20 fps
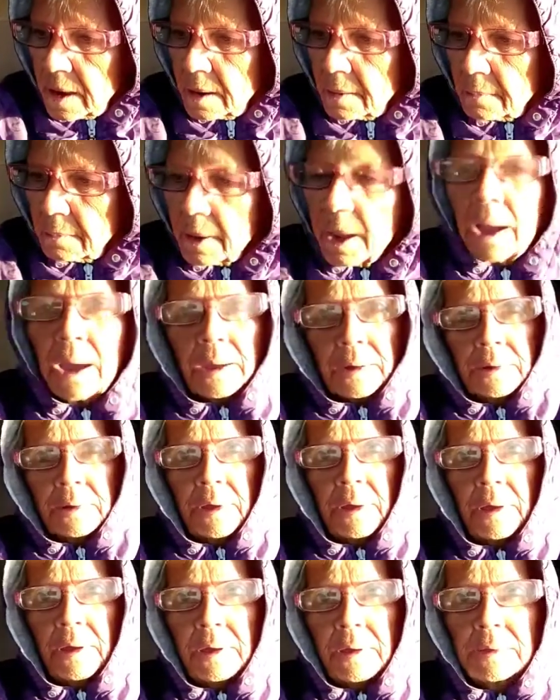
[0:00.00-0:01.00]
But
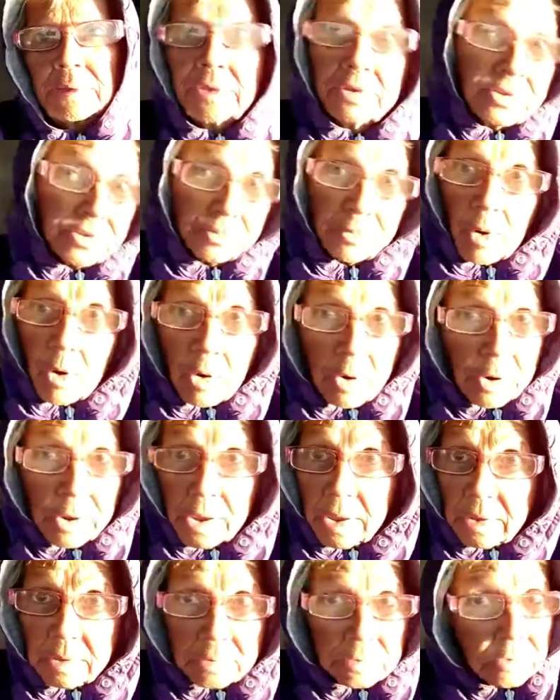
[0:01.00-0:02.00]
this
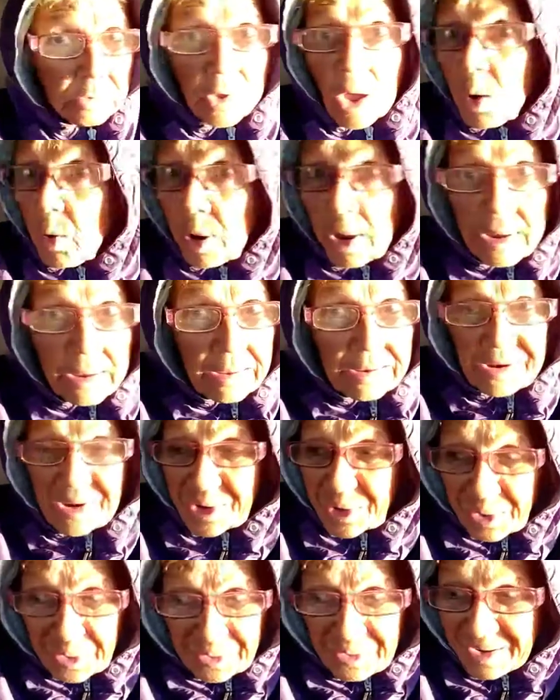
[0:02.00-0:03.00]
morning, no
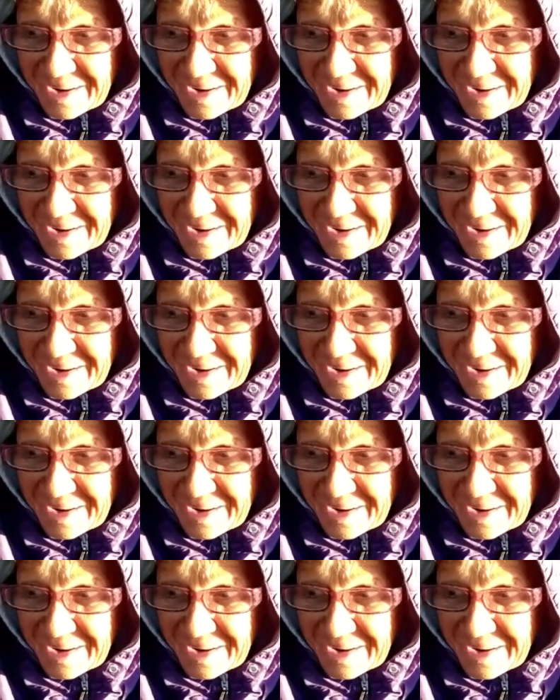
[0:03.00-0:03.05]
heater.